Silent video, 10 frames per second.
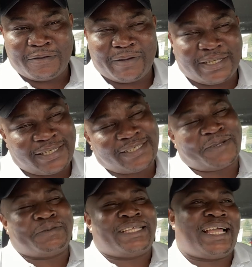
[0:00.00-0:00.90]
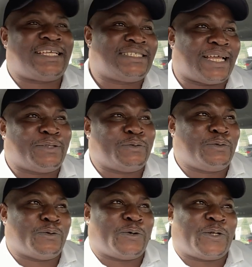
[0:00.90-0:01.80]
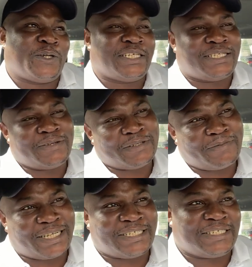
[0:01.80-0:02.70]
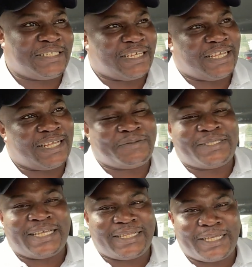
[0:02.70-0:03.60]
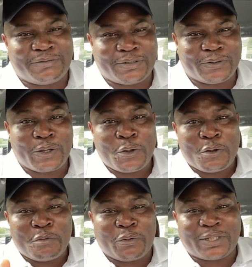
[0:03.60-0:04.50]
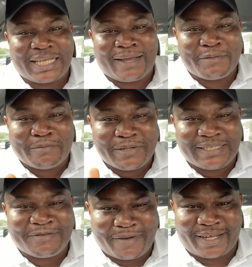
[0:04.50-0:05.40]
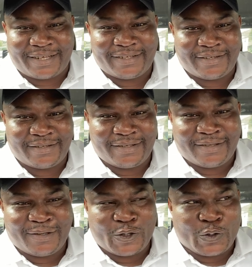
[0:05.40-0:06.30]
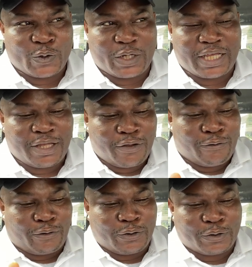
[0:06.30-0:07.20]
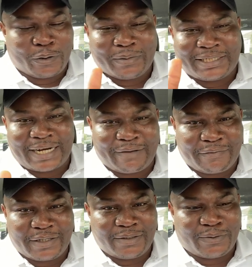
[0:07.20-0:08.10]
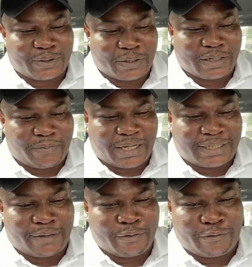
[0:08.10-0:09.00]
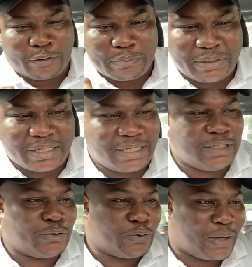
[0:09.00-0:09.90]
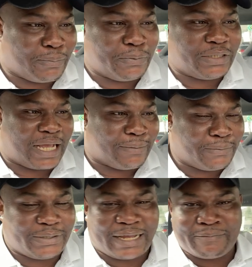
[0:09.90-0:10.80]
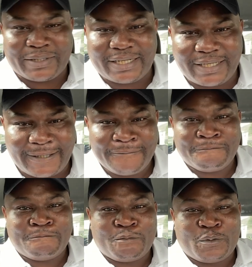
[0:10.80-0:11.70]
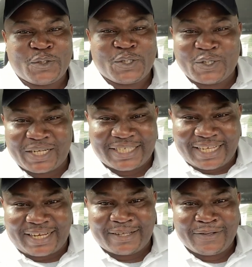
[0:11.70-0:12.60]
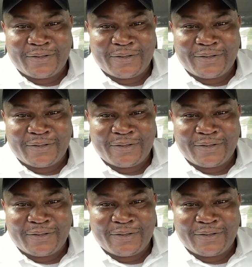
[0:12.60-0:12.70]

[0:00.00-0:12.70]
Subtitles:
But he said, sometimes I do go on holiday with my children. I do tell them joke, but I'm a busy man. Okay? For you to be traveling, he was talking about traveling from Benin to Abuja, Abuja, Benin. You understand?